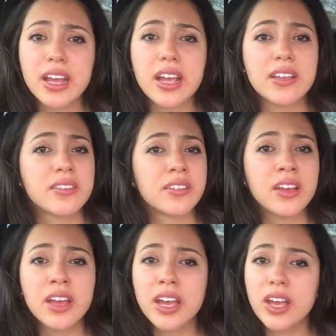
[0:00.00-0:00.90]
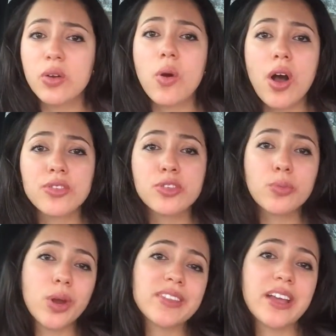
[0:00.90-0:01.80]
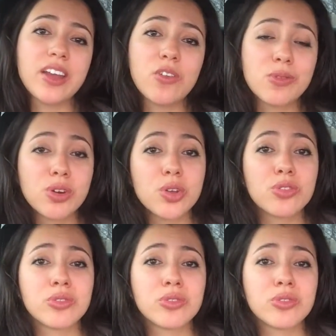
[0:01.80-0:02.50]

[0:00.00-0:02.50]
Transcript: days, it'll also break that down for you.